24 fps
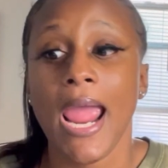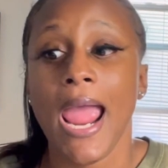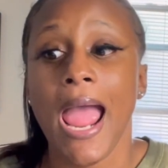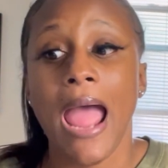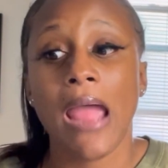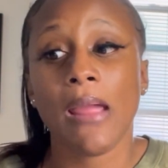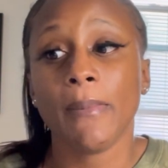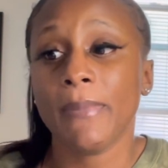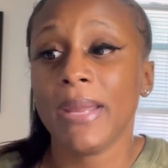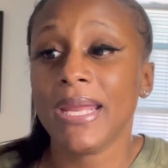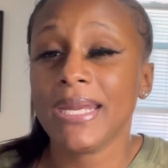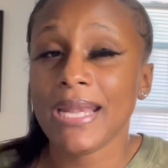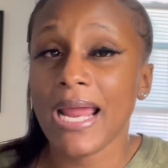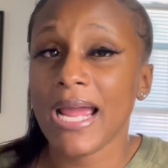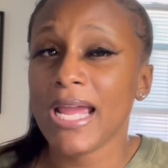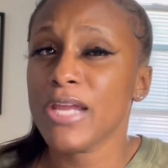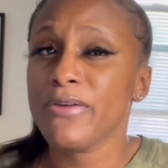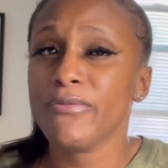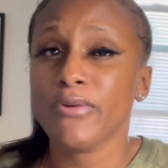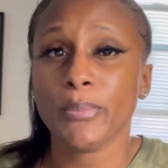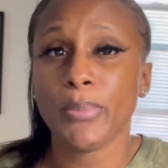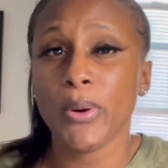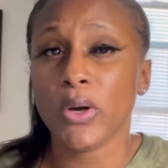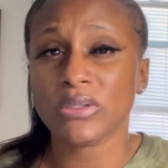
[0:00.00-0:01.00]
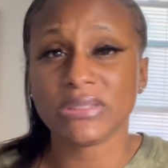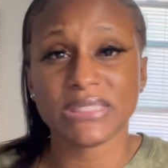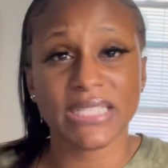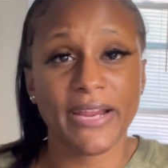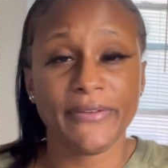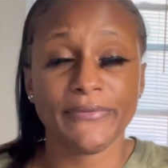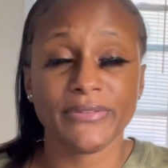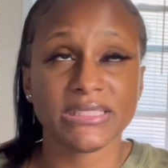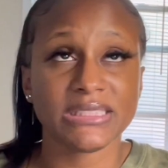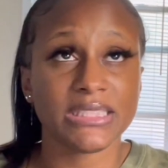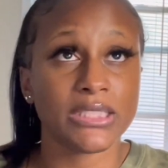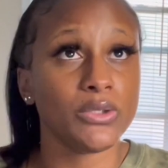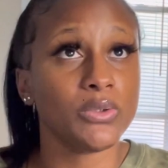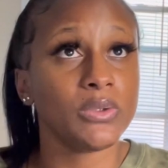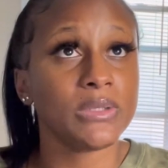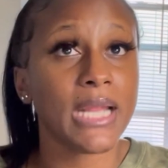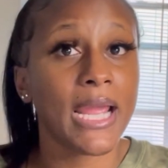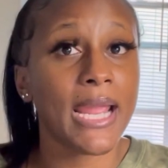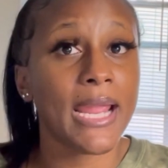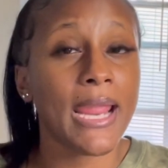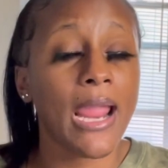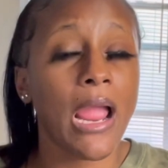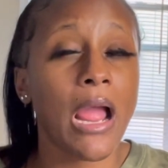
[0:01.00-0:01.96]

I may not even post every single day.